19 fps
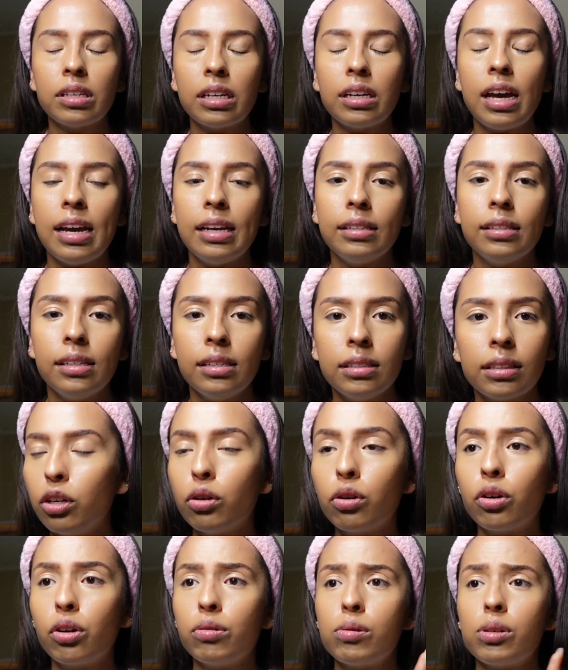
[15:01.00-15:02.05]
like 18,
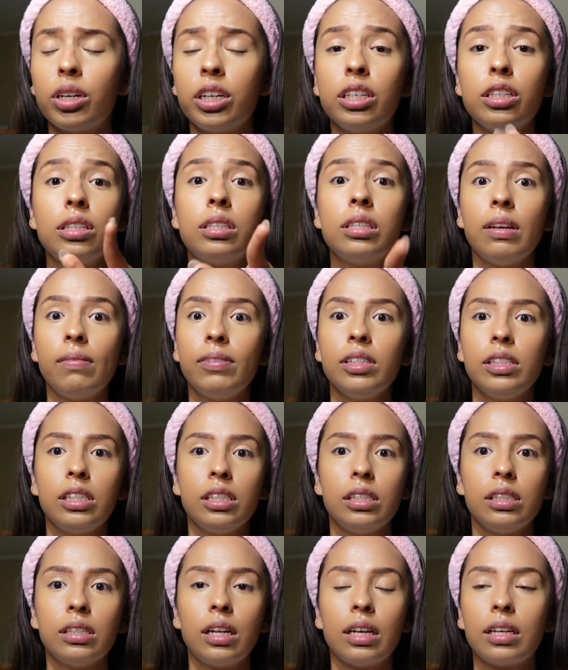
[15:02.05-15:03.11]
no, sorry, 17,
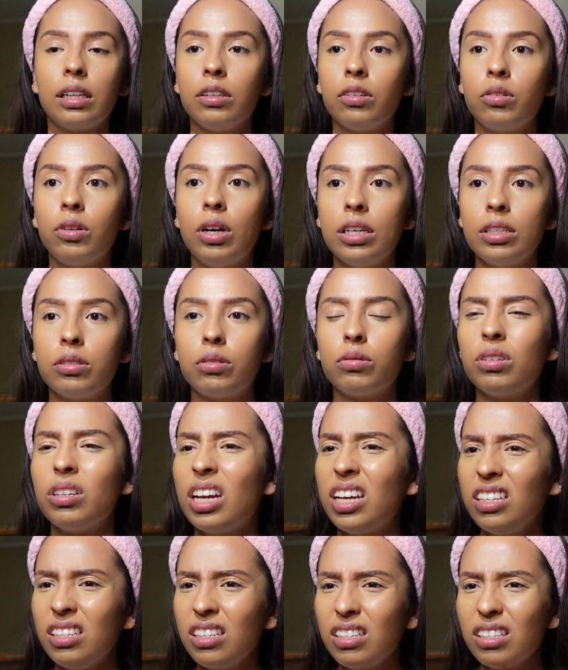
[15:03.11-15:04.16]
like a little high school,
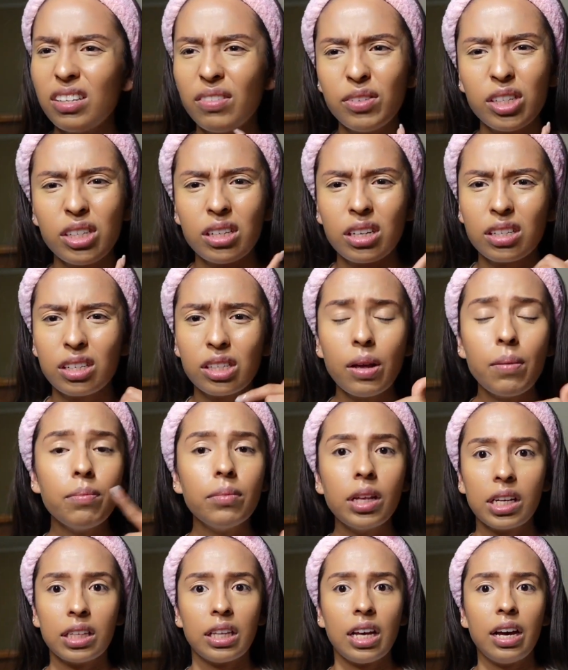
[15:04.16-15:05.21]
18, 17, something
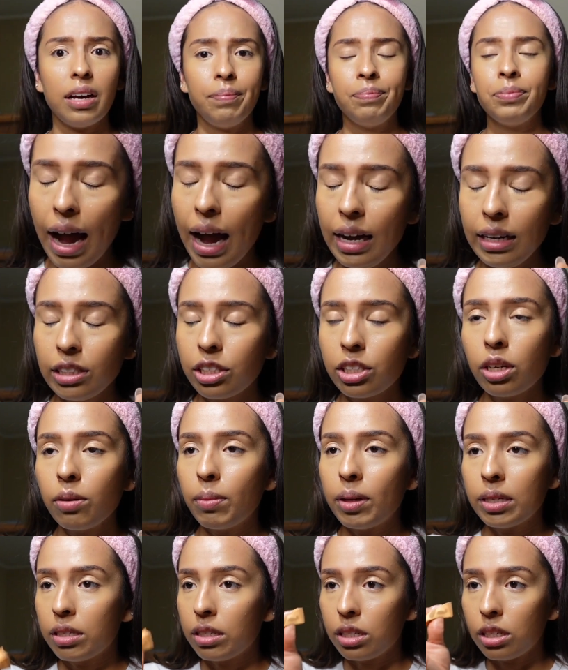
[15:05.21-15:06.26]
like that. I had to start
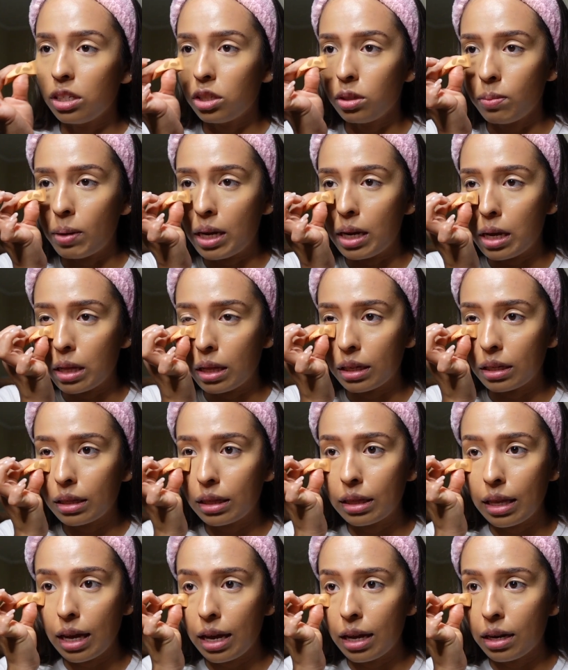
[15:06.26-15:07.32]
my decision making like
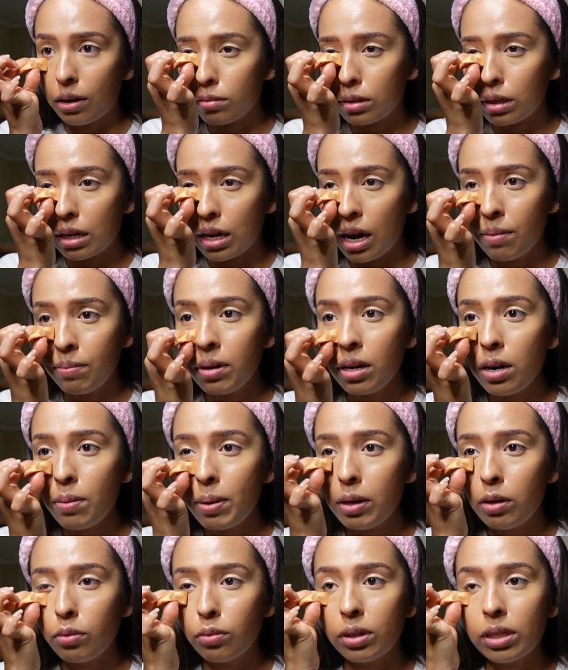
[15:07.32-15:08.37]
then. I was like, I'm not about
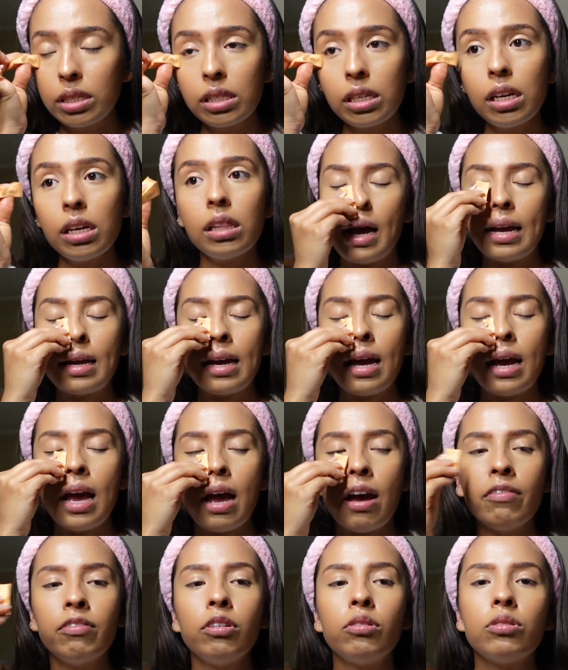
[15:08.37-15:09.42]
to risk it. I can't
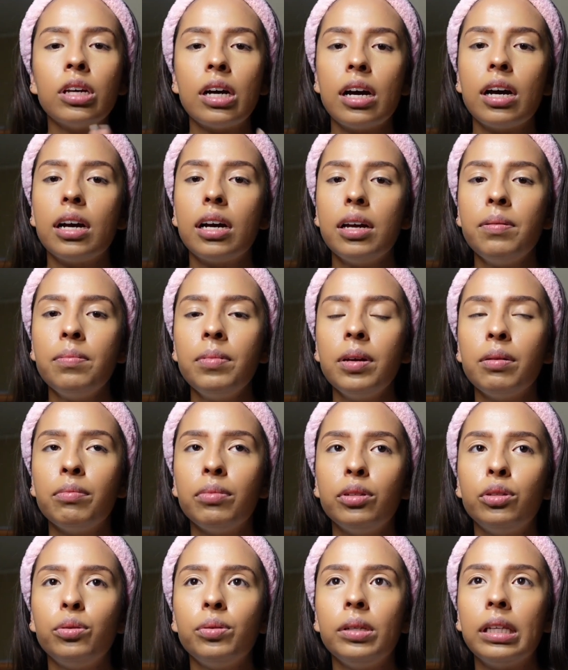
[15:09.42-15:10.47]
have no time in
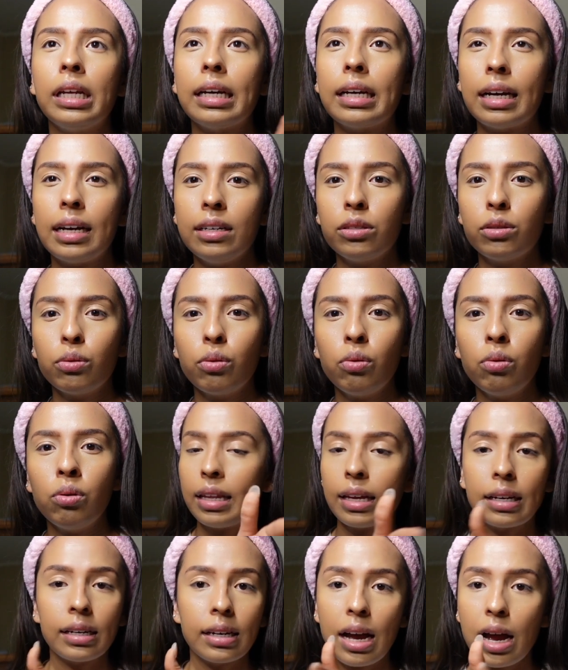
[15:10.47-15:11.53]
between like high school and
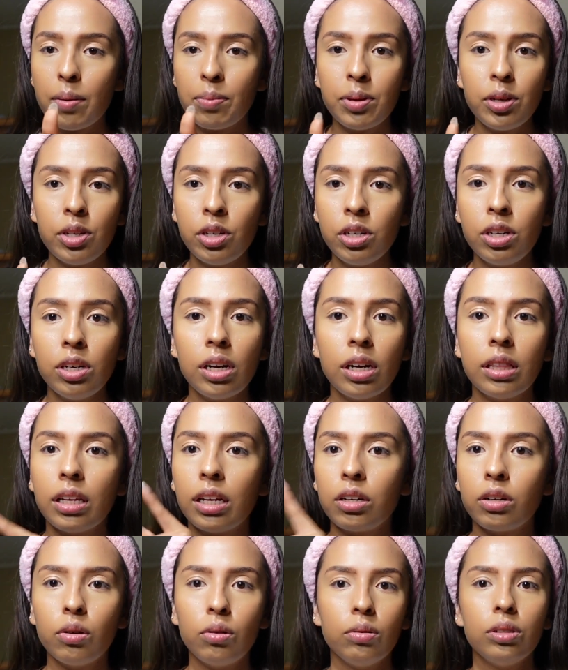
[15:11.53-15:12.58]
like a gap year and then
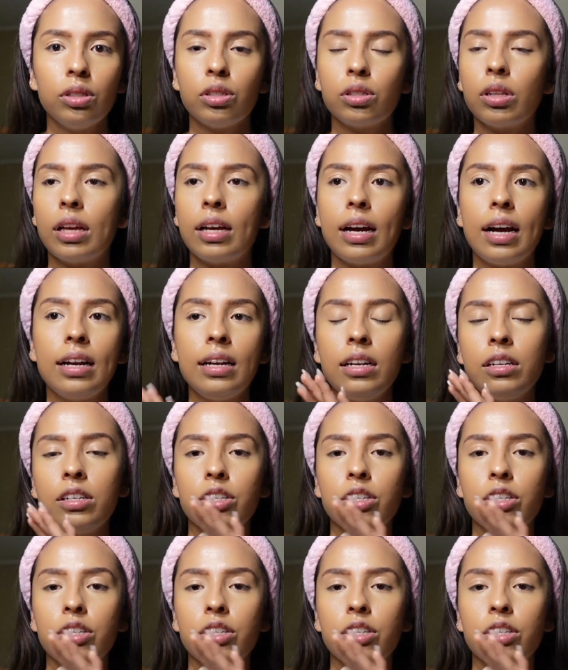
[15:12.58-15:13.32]
go into, like, I need to